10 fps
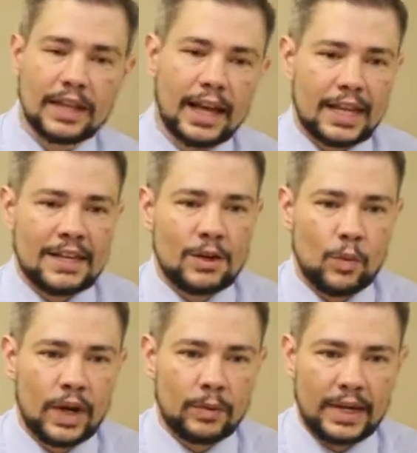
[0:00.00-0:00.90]
I think
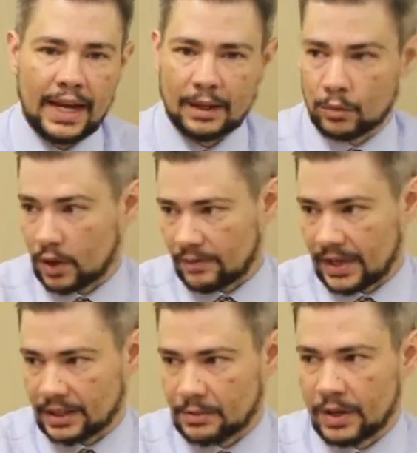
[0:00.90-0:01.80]
when we had more of
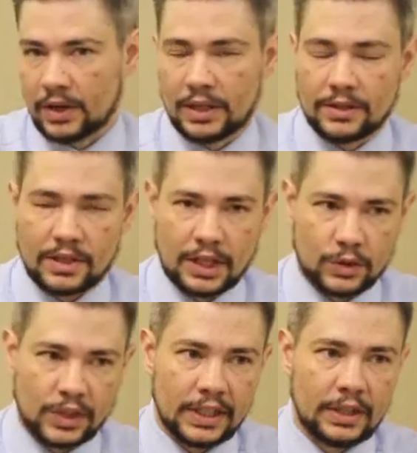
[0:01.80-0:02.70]
that spirit in this
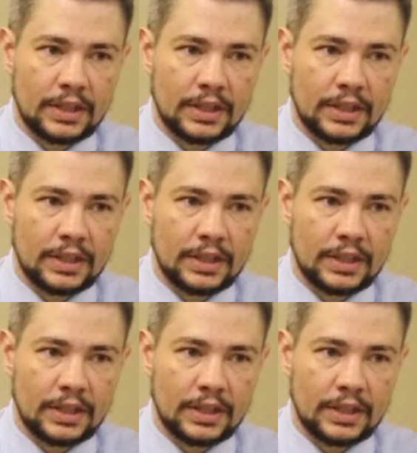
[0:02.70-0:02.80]
country,